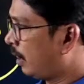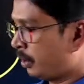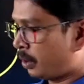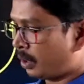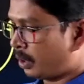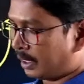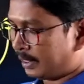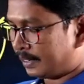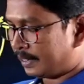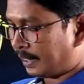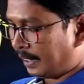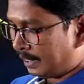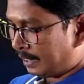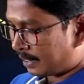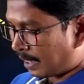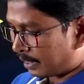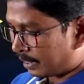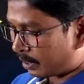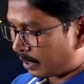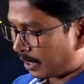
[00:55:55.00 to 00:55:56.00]
So that C
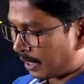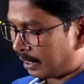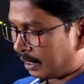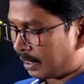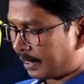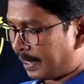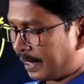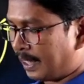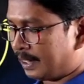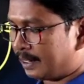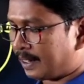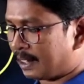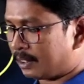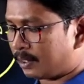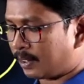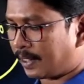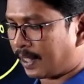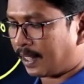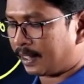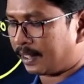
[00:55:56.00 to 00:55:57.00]
is also correct, D is
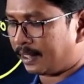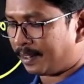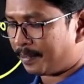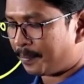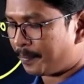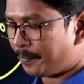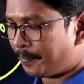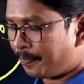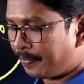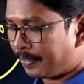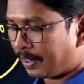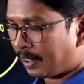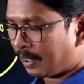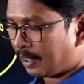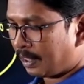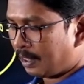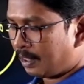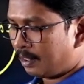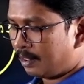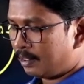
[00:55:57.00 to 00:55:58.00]
also correct here.
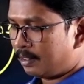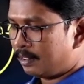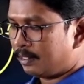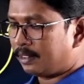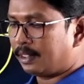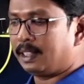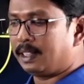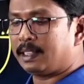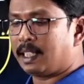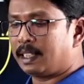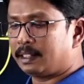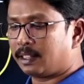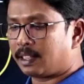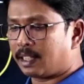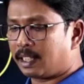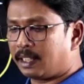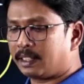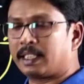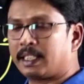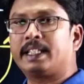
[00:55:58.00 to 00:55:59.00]
C is also
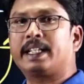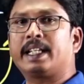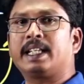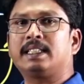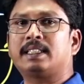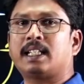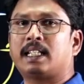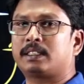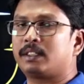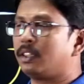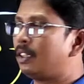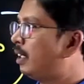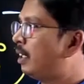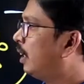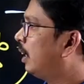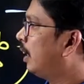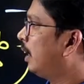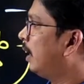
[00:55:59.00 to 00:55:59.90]
correct and D is also